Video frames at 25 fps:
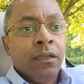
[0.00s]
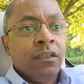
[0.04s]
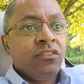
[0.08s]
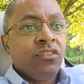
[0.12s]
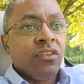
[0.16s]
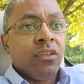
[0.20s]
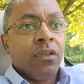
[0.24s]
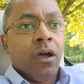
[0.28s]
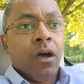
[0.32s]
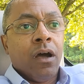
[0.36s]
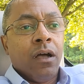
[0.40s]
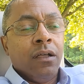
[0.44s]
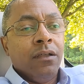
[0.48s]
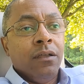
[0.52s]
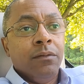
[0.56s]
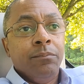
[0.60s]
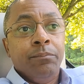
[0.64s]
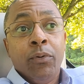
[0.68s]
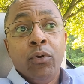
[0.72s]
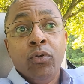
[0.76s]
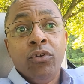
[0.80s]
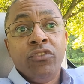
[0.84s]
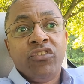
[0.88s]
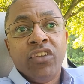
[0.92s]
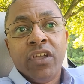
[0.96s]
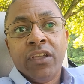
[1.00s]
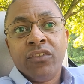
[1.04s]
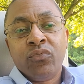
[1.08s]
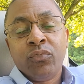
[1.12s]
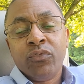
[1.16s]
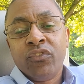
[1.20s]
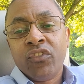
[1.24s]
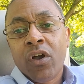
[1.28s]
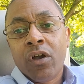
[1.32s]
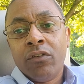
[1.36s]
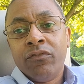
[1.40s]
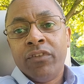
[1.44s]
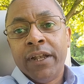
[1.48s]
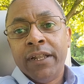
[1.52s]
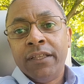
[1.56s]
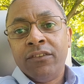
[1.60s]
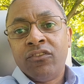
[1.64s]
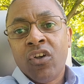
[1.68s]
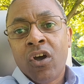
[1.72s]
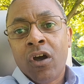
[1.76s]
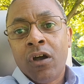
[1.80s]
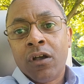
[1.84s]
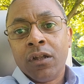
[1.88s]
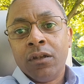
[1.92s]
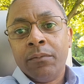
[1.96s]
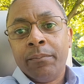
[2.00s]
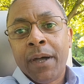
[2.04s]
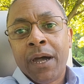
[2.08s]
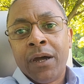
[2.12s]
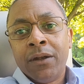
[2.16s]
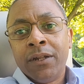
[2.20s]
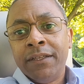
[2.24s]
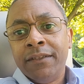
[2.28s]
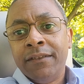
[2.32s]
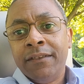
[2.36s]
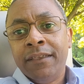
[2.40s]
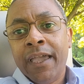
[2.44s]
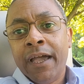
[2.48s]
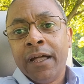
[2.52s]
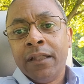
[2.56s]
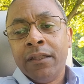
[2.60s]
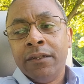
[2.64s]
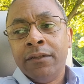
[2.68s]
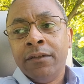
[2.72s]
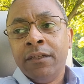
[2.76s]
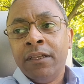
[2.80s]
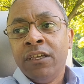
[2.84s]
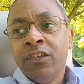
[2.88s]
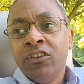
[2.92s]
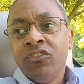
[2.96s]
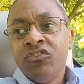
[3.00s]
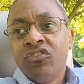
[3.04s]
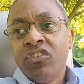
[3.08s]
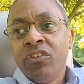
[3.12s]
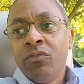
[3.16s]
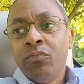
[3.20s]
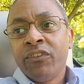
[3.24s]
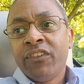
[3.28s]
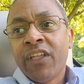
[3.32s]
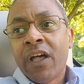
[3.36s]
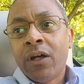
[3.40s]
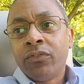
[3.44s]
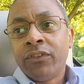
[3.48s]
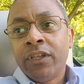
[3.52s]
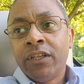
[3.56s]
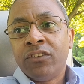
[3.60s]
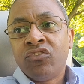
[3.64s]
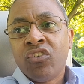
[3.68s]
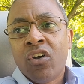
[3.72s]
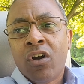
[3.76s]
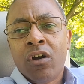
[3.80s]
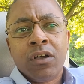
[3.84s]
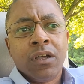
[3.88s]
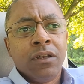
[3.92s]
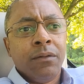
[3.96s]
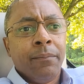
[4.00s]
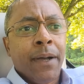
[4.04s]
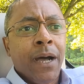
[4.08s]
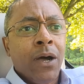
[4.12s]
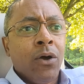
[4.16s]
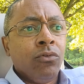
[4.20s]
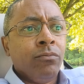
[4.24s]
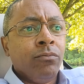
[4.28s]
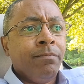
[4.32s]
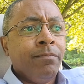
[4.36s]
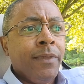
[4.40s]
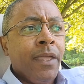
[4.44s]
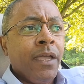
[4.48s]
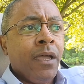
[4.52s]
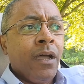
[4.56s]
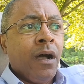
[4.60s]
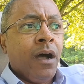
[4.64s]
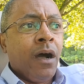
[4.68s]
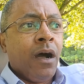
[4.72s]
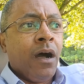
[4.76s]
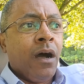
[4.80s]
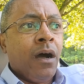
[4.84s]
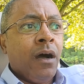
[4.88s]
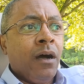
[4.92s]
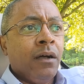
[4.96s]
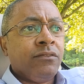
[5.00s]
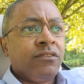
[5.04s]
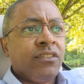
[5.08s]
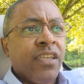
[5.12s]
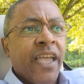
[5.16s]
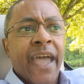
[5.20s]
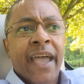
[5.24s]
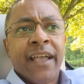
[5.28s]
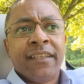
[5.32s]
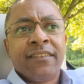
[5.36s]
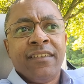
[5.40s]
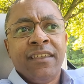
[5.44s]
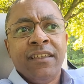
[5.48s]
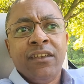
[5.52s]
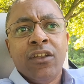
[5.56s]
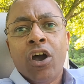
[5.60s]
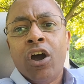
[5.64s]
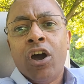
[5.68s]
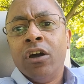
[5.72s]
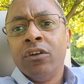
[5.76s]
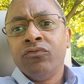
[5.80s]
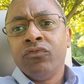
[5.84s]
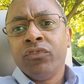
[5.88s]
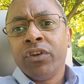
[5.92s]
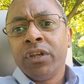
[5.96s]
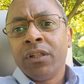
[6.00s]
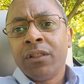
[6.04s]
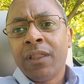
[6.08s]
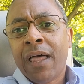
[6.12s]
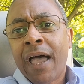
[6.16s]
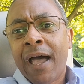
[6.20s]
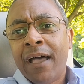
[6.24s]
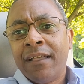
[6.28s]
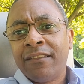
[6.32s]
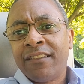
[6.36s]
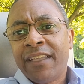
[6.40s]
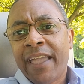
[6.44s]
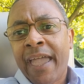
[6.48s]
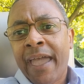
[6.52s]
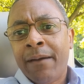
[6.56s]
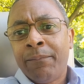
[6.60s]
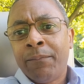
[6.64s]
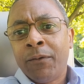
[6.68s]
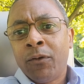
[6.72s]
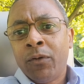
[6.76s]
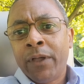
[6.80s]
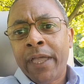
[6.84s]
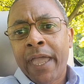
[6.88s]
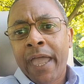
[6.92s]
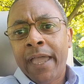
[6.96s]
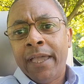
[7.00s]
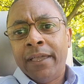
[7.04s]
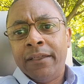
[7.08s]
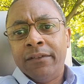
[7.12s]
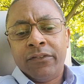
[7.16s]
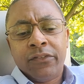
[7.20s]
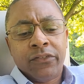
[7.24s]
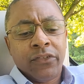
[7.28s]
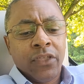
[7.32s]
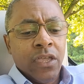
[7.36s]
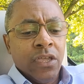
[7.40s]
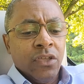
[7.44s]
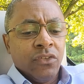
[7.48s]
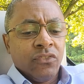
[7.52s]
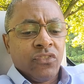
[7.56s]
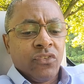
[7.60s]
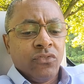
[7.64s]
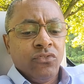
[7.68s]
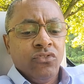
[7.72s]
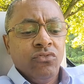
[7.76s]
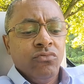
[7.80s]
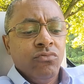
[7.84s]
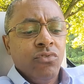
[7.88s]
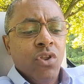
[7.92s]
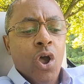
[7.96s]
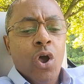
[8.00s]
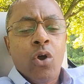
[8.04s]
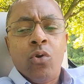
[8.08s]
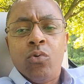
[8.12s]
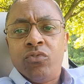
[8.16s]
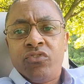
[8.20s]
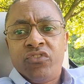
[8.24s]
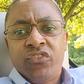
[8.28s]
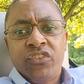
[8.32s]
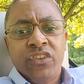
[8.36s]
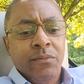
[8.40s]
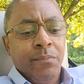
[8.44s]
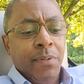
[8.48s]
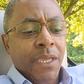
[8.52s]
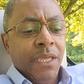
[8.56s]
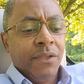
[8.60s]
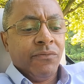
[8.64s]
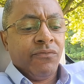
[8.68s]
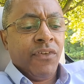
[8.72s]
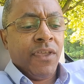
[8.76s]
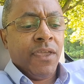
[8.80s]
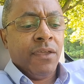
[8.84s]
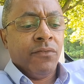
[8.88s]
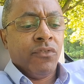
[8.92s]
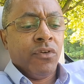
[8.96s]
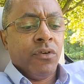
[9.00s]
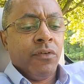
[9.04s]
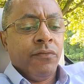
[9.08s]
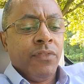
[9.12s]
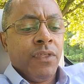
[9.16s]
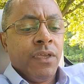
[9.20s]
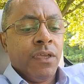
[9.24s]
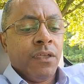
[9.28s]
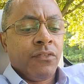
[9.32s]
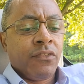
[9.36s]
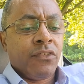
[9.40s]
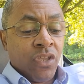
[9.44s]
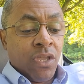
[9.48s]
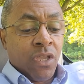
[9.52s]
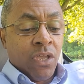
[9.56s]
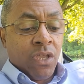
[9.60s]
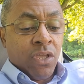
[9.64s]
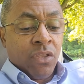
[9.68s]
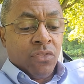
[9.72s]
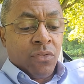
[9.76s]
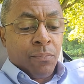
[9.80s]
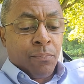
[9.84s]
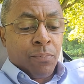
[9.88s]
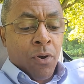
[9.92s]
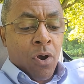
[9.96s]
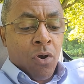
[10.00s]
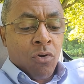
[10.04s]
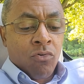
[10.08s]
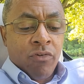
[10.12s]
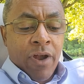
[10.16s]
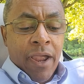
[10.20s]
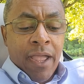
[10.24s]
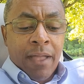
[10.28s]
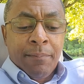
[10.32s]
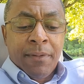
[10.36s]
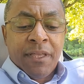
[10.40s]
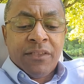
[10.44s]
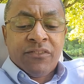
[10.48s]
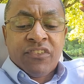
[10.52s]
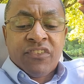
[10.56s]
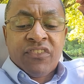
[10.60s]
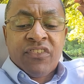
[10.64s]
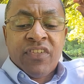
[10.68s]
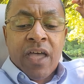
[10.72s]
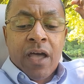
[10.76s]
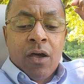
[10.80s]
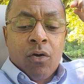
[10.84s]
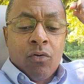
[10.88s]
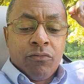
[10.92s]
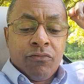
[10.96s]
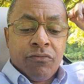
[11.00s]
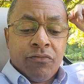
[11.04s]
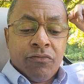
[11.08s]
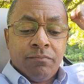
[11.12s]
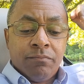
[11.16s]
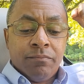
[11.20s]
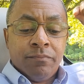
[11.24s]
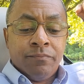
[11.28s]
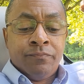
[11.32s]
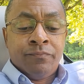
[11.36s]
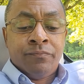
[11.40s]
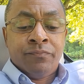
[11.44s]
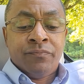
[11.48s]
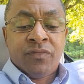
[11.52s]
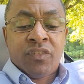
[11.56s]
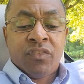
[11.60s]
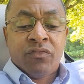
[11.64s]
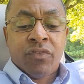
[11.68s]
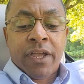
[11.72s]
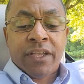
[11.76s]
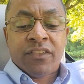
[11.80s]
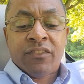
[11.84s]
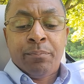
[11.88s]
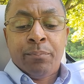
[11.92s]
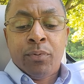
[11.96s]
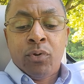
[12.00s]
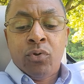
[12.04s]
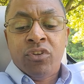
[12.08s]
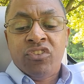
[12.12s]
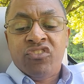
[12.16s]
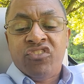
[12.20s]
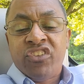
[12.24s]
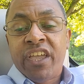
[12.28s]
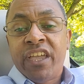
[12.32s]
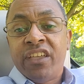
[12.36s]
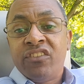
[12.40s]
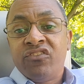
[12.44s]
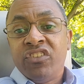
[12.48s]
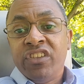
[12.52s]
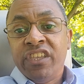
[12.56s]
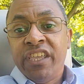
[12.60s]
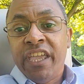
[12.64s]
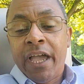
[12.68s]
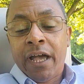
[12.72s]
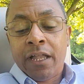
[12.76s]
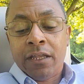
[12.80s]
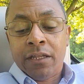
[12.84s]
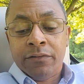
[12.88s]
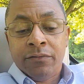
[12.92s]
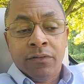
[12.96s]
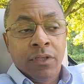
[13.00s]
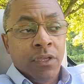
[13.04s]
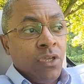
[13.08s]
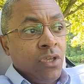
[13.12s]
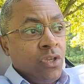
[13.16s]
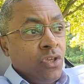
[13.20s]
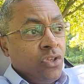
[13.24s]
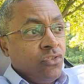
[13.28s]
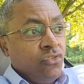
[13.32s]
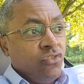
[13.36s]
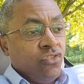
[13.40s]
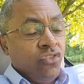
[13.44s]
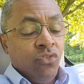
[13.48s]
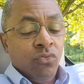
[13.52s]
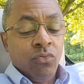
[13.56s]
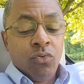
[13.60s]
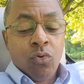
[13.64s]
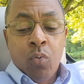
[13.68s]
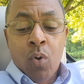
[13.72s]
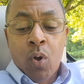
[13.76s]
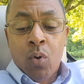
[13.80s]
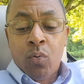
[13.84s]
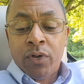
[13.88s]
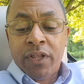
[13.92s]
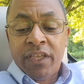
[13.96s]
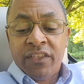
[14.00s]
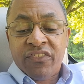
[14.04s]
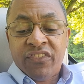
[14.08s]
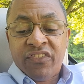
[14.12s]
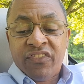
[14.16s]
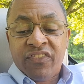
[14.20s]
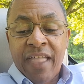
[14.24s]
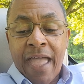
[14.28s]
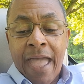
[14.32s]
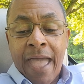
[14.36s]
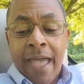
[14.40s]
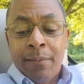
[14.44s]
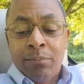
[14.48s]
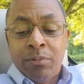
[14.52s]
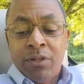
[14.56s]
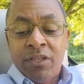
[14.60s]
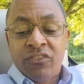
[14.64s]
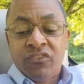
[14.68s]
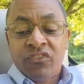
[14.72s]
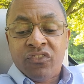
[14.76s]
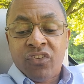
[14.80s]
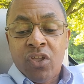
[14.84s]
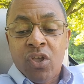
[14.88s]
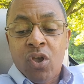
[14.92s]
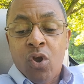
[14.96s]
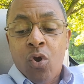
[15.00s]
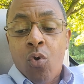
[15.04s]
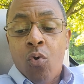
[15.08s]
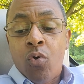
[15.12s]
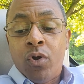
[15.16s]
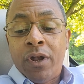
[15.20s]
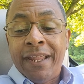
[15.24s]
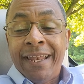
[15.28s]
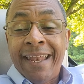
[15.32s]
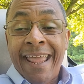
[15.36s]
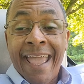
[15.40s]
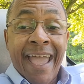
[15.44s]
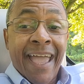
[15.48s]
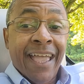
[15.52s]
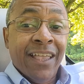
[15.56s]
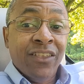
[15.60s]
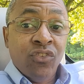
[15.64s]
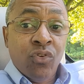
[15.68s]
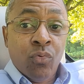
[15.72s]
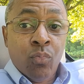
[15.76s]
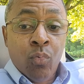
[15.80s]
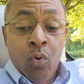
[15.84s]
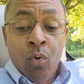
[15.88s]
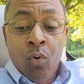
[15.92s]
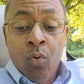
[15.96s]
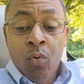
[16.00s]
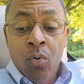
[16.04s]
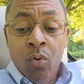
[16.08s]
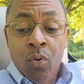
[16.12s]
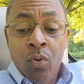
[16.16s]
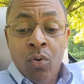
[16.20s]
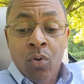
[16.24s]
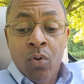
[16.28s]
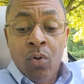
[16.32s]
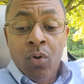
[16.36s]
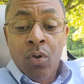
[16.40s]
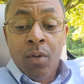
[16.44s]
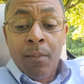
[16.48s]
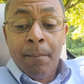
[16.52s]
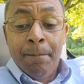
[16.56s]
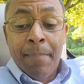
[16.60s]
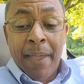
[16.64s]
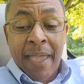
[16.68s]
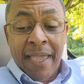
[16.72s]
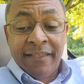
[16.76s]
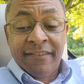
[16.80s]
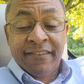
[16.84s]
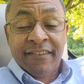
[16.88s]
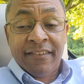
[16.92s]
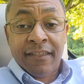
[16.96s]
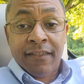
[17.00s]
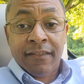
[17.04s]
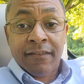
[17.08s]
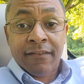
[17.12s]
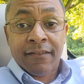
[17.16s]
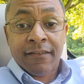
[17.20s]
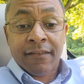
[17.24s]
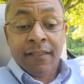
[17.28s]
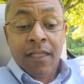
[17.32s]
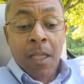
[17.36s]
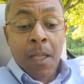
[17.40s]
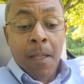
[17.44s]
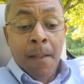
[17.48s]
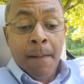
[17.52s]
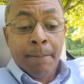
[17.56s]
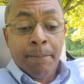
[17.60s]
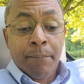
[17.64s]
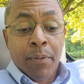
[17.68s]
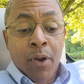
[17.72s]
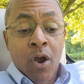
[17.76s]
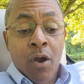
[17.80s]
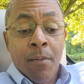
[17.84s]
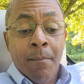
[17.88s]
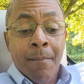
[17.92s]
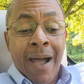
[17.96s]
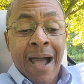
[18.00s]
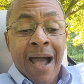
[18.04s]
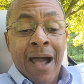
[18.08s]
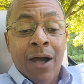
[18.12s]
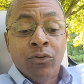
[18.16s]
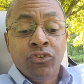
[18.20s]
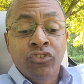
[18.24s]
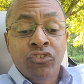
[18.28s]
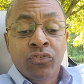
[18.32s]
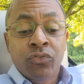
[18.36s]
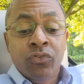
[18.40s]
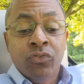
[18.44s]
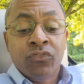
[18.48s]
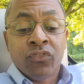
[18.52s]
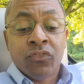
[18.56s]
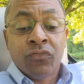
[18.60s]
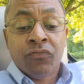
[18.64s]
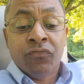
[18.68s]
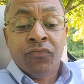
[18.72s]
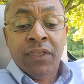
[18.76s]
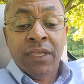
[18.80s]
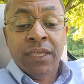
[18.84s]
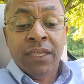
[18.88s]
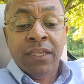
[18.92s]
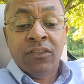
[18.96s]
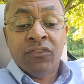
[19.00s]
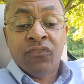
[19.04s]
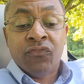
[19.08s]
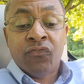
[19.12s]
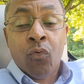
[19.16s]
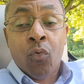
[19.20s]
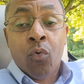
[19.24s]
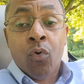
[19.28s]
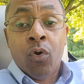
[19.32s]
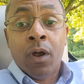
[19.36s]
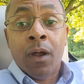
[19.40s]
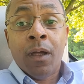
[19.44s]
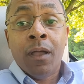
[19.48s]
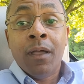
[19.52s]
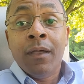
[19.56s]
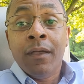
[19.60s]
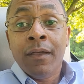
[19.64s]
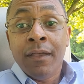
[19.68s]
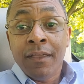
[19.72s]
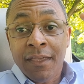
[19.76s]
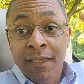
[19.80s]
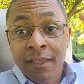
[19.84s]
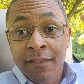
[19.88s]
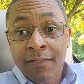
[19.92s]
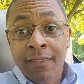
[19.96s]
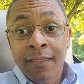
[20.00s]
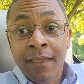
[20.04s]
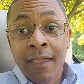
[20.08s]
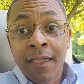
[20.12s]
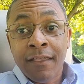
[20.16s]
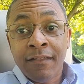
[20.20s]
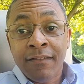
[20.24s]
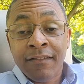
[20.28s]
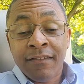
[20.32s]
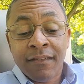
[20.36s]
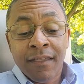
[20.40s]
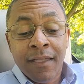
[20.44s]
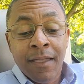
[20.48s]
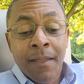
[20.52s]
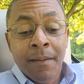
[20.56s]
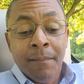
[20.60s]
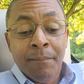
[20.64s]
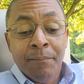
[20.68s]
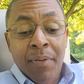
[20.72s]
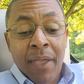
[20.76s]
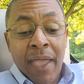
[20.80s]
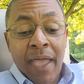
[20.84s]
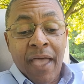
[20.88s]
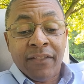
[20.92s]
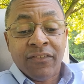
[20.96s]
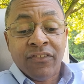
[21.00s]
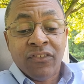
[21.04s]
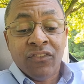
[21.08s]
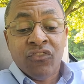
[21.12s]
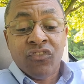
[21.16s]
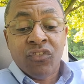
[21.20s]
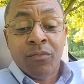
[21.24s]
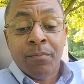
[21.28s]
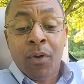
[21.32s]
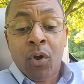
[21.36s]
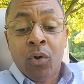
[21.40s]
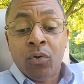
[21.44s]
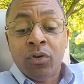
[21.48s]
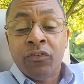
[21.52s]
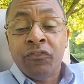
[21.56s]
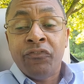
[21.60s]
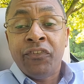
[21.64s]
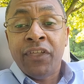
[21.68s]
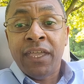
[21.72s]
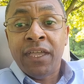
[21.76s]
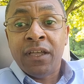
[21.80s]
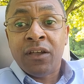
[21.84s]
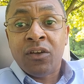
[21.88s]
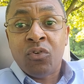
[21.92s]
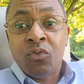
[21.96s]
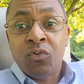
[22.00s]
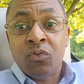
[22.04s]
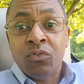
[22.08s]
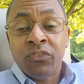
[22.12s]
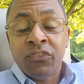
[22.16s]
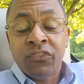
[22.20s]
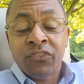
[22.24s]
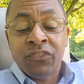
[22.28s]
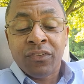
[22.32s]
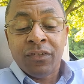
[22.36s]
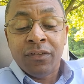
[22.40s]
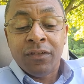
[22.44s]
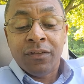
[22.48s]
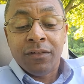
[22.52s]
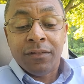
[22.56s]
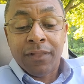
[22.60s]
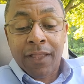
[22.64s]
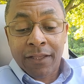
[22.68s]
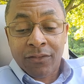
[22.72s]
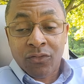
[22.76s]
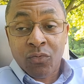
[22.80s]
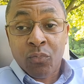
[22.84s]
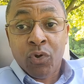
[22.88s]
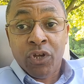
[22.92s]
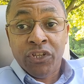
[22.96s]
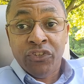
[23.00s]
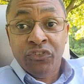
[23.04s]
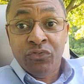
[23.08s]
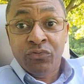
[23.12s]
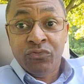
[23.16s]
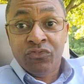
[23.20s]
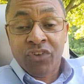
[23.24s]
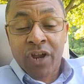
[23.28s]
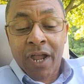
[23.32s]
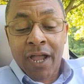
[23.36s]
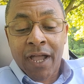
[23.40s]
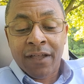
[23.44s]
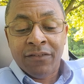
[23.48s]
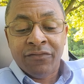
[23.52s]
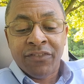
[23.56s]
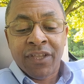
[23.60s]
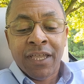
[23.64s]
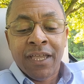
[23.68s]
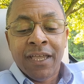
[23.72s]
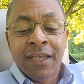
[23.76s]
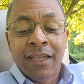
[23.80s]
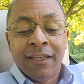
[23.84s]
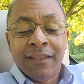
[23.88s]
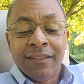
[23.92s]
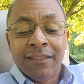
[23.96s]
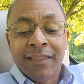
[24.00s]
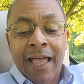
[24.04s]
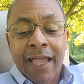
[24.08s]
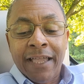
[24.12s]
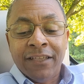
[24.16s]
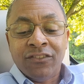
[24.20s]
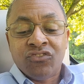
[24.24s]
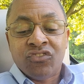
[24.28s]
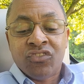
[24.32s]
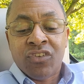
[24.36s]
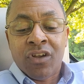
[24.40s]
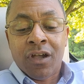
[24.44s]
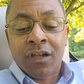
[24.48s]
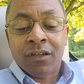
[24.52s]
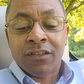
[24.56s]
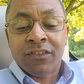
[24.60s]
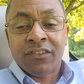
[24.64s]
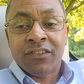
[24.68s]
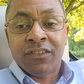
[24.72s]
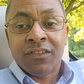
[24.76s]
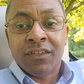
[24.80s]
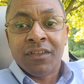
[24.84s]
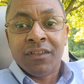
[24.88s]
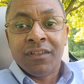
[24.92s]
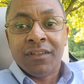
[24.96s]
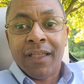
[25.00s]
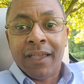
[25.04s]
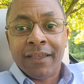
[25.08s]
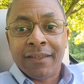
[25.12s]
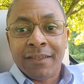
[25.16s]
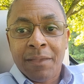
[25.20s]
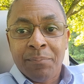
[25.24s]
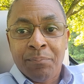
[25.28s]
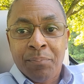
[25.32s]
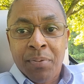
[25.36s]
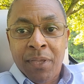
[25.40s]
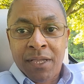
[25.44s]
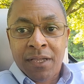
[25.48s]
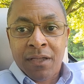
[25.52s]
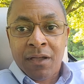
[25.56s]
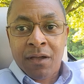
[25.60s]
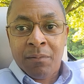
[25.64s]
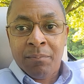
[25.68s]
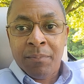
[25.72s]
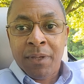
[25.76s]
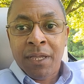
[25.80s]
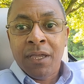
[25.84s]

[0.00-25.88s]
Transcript: uh, Buttigieg was already talking about it, and Yellen, she was out there talking about uh, taxing unrealized capital gains. So you know she'd be in favor of this. The program itself directs Buttigieg and Yellen to quote establish on an annual basis per mile user fees for get this passenger motor vehicles like the one you drive light trucks like that pickup